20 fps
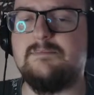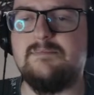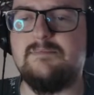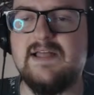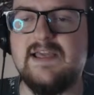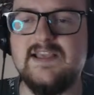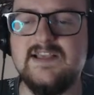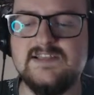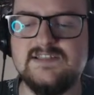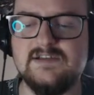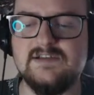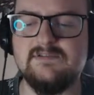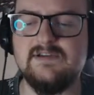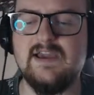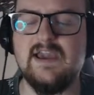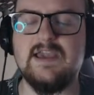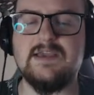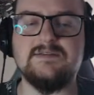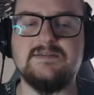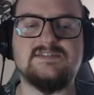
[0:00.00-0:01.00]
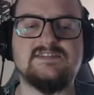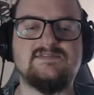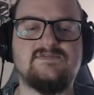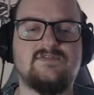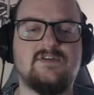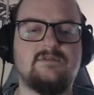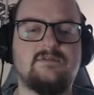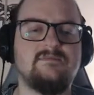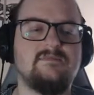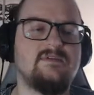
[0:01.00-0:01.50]
playing some games
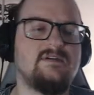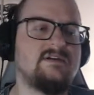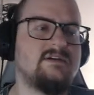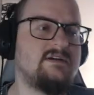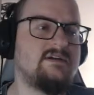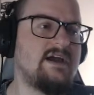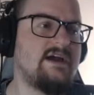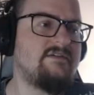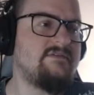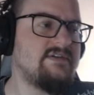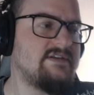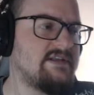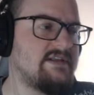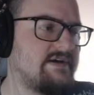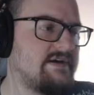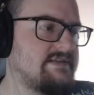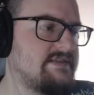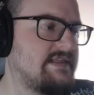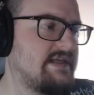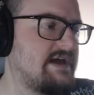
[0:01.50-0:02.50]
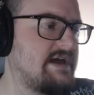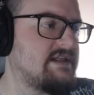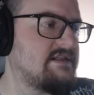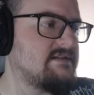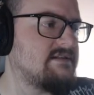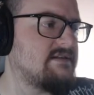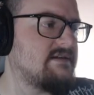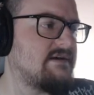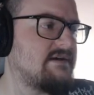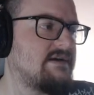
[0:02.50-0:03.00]
from every now and
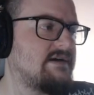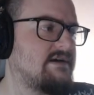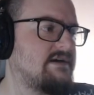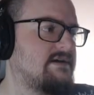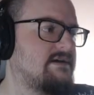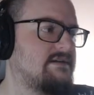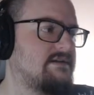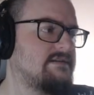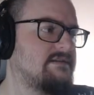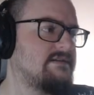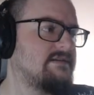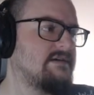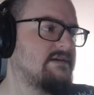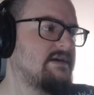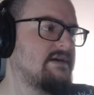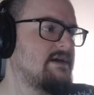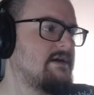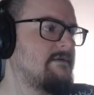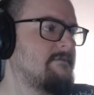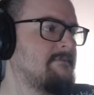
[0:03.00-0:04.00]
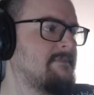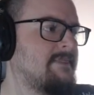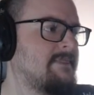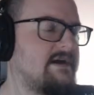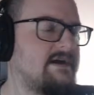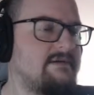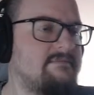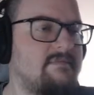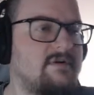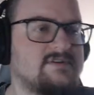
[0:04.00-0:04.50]
then, and
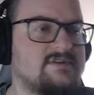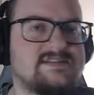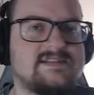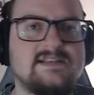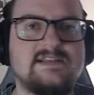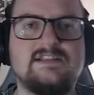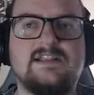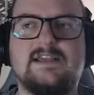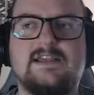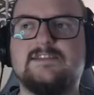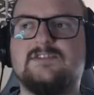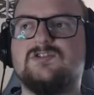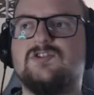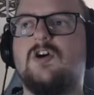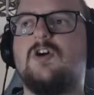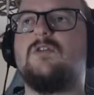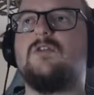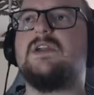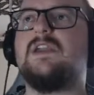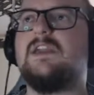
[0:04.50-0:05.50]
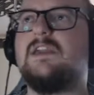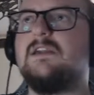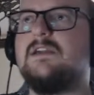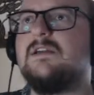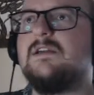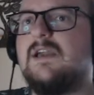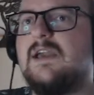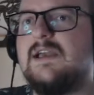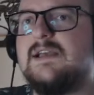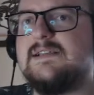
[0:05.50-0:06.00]
mostly like
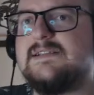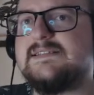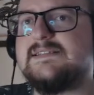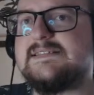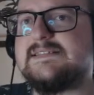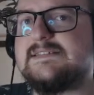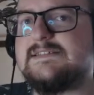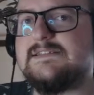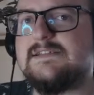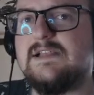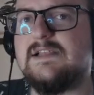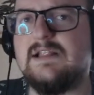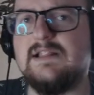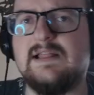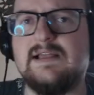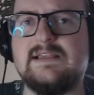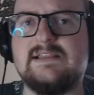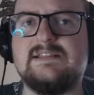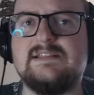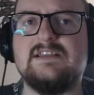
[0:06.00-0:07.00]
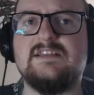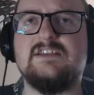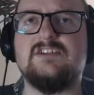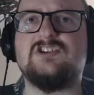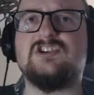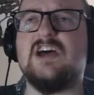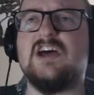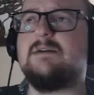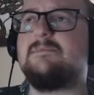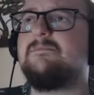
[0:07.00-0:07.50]
drawing is like the
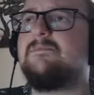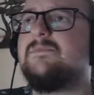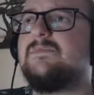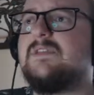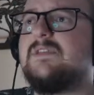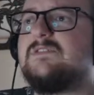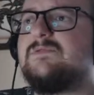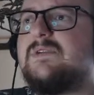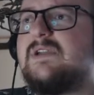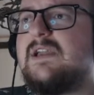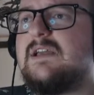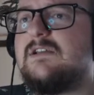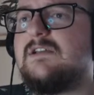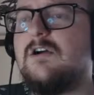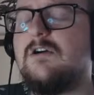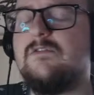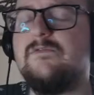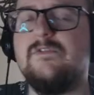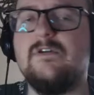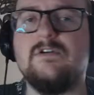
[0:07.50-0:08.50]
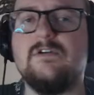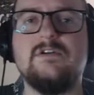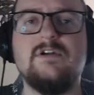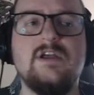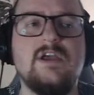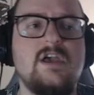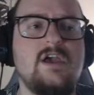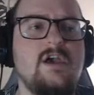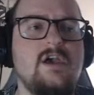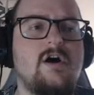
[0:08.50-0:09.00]
jam that we can go
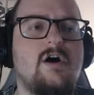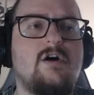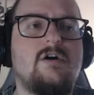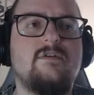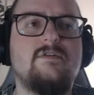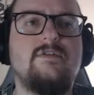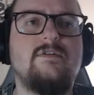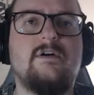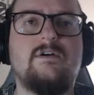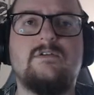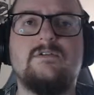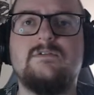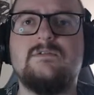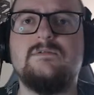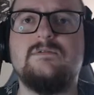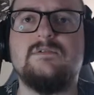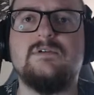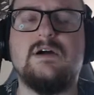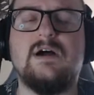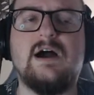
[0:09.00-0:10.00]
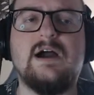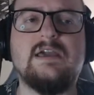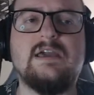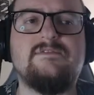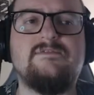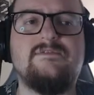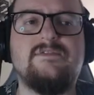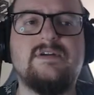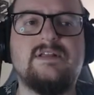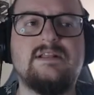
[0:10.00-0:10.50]
for. Although
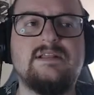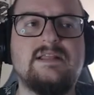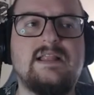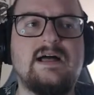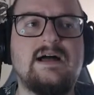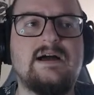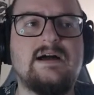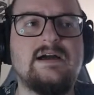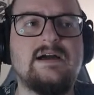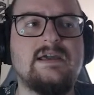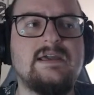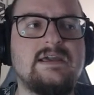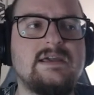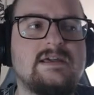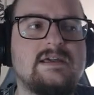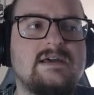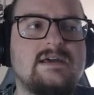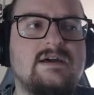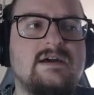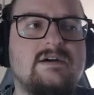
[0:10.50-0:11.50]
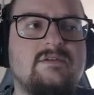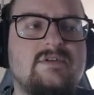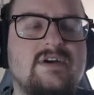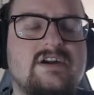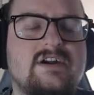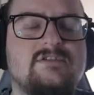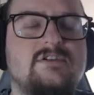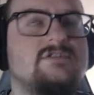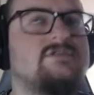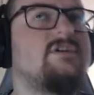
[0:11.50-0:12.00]
I feel like
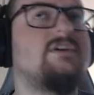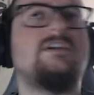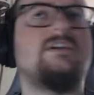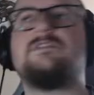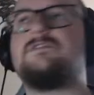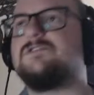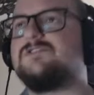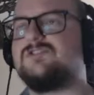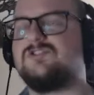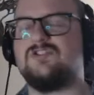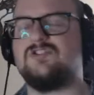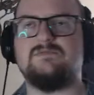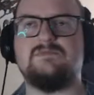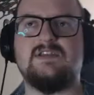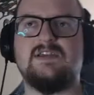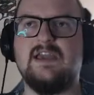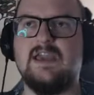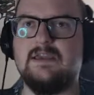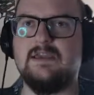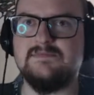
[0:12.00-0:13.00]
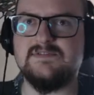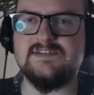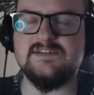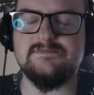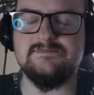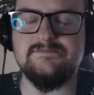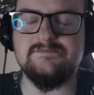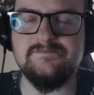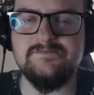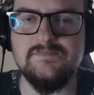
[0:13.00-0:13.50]
we are not going to stream the
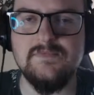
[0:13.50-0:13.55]
games.